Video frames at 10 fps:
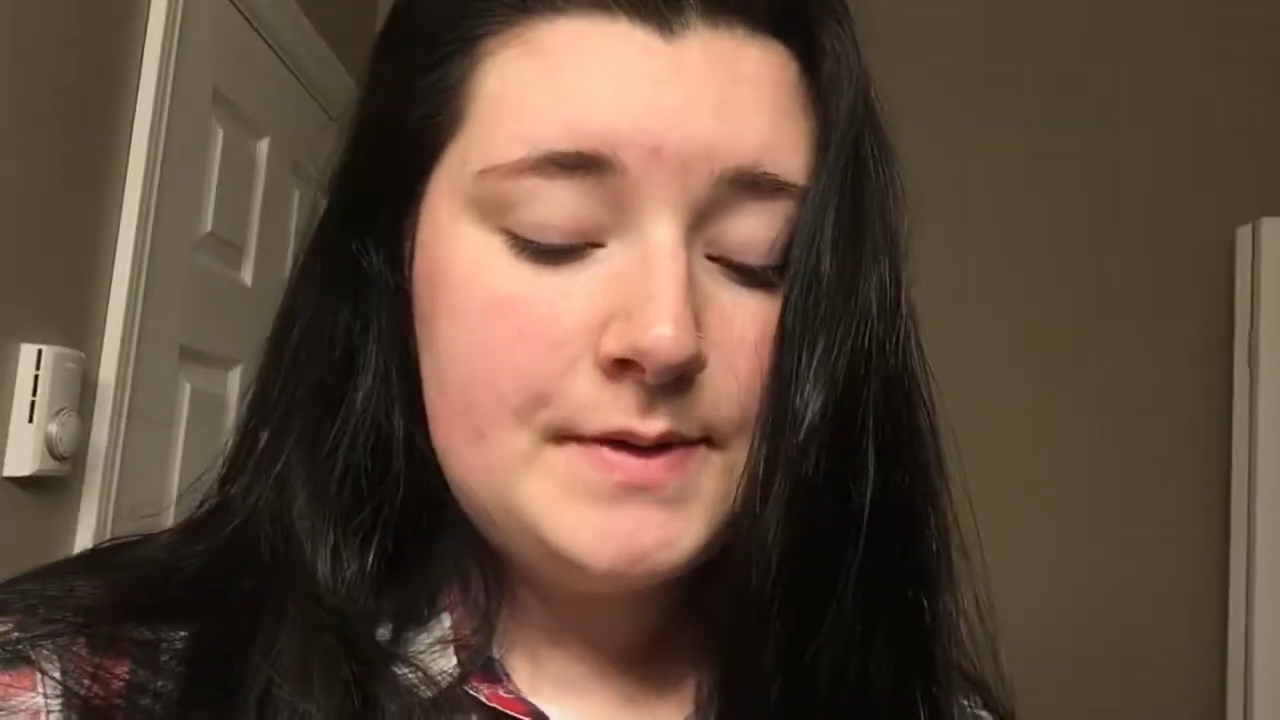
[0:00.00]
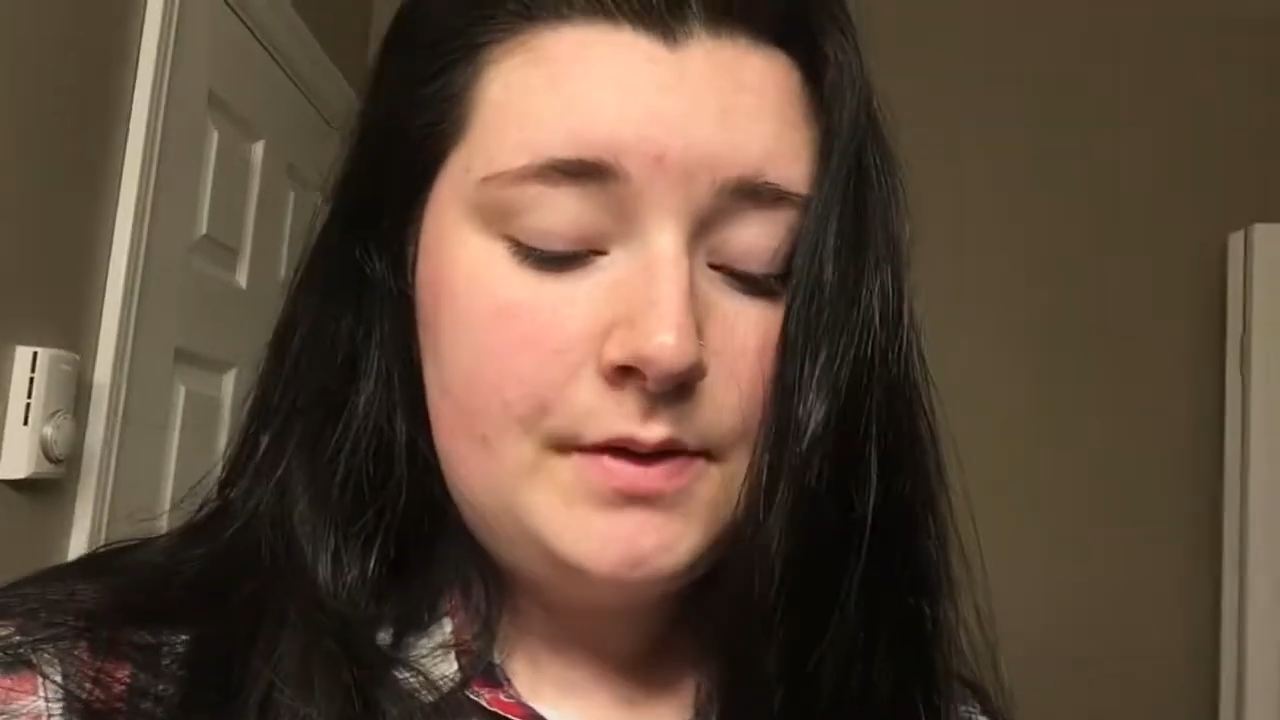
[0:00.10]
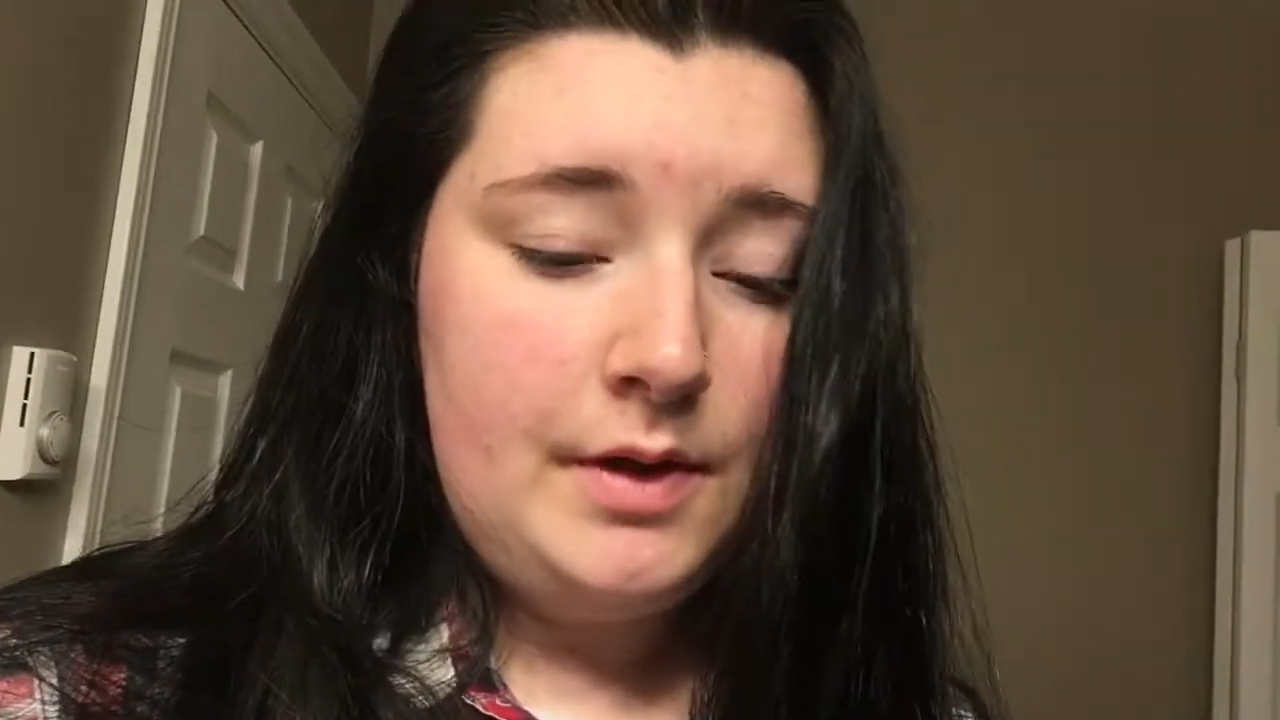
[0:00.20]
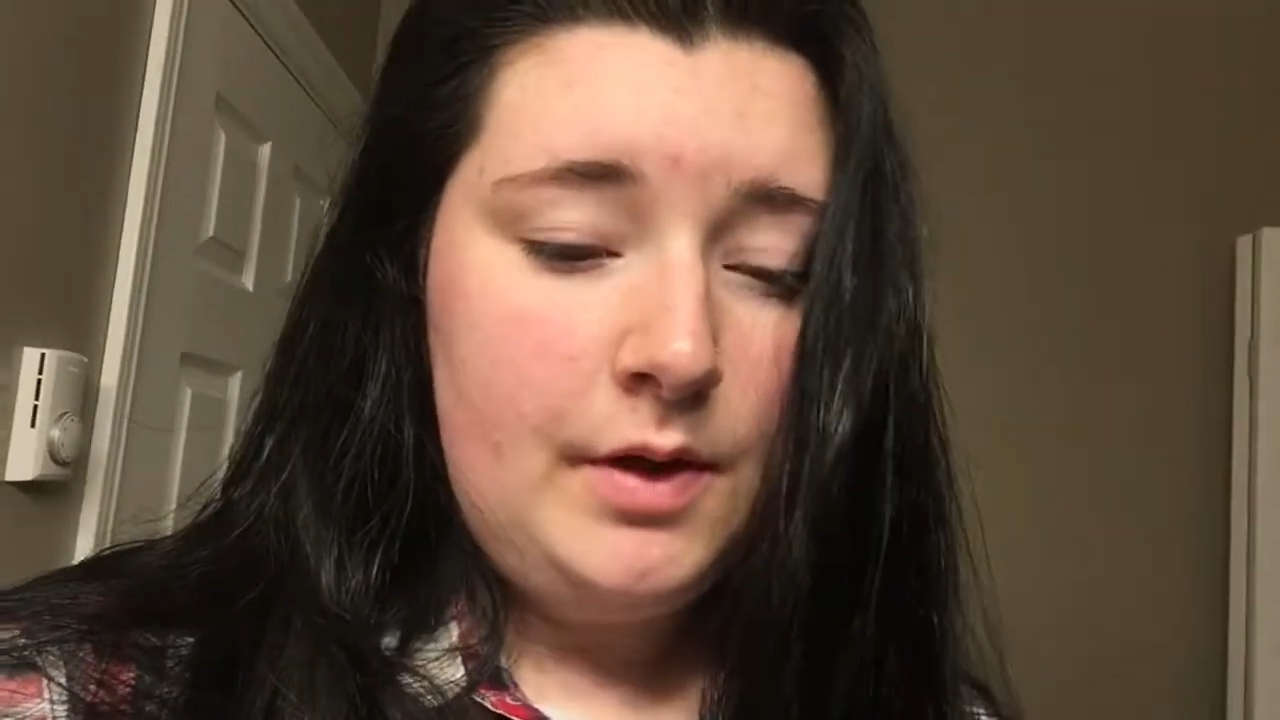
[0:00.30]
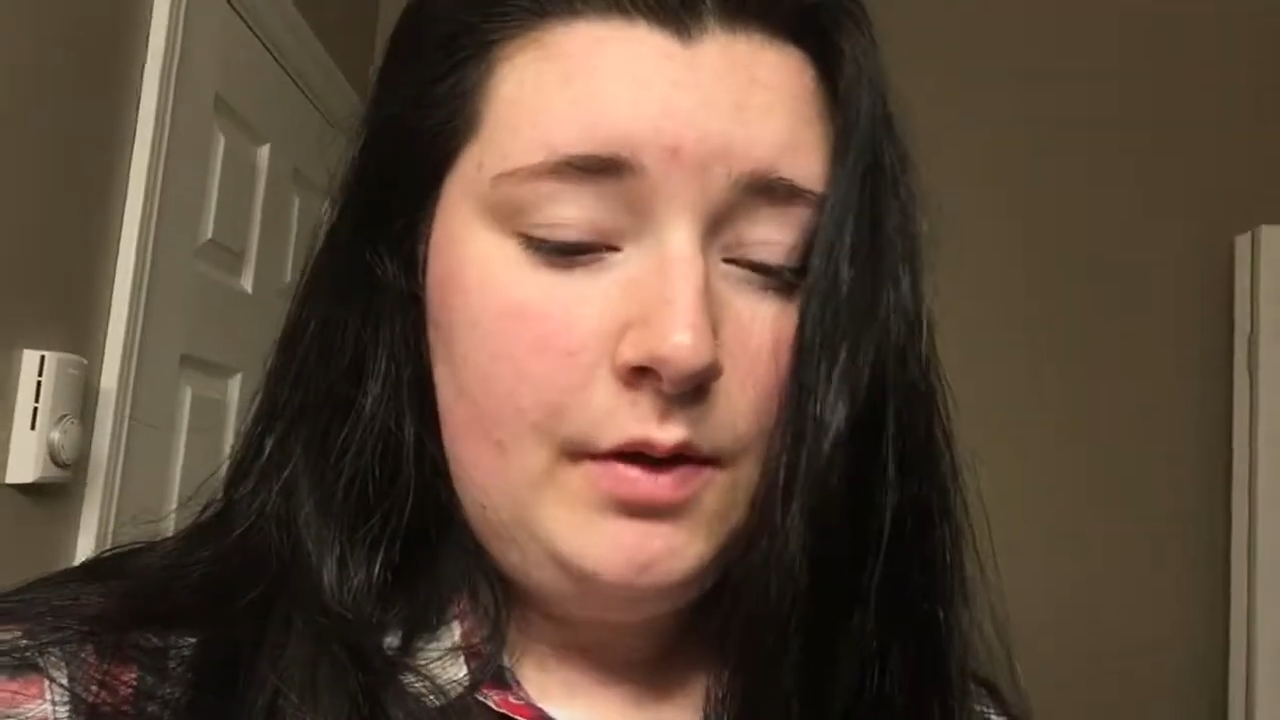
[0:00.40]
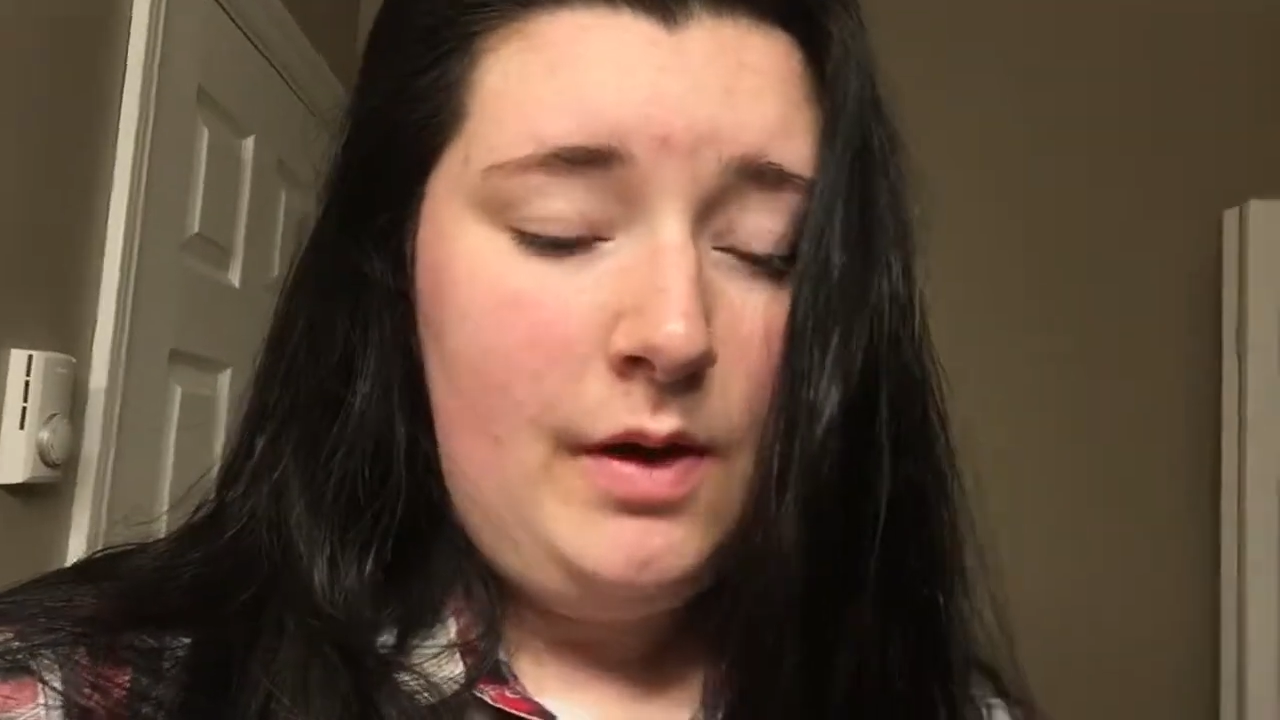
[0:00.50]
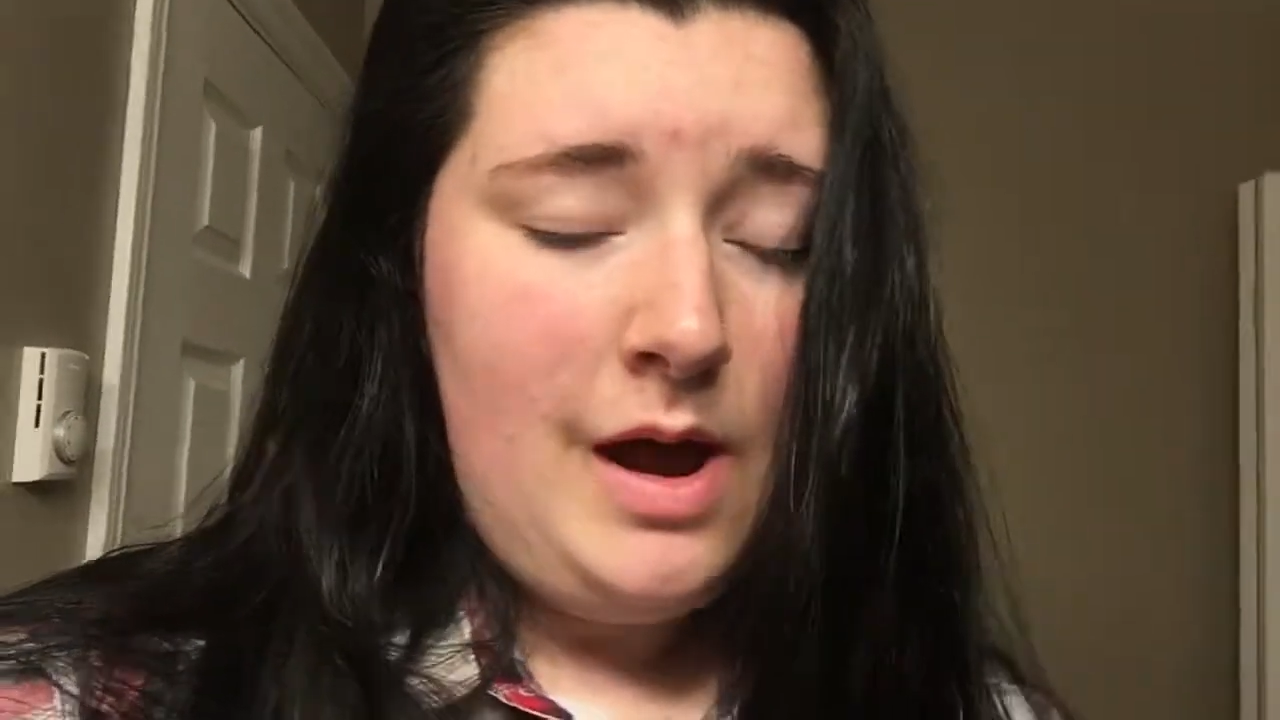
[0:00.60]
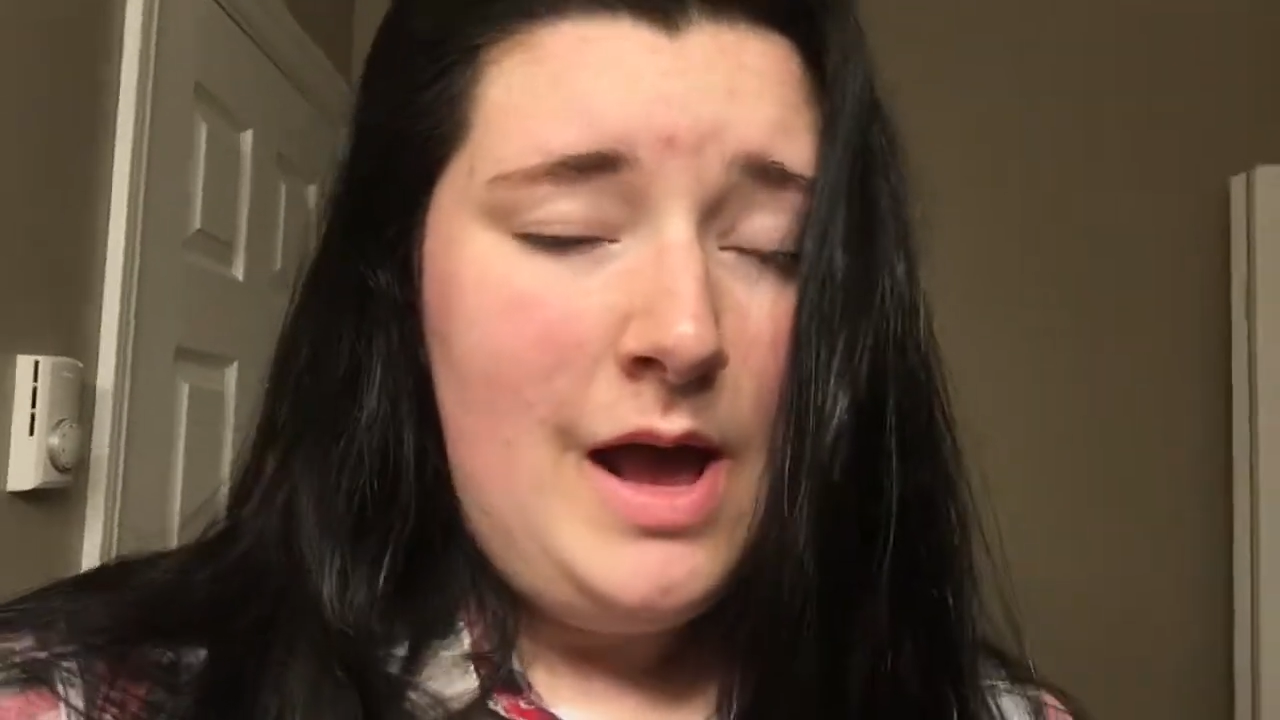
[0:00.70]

solo.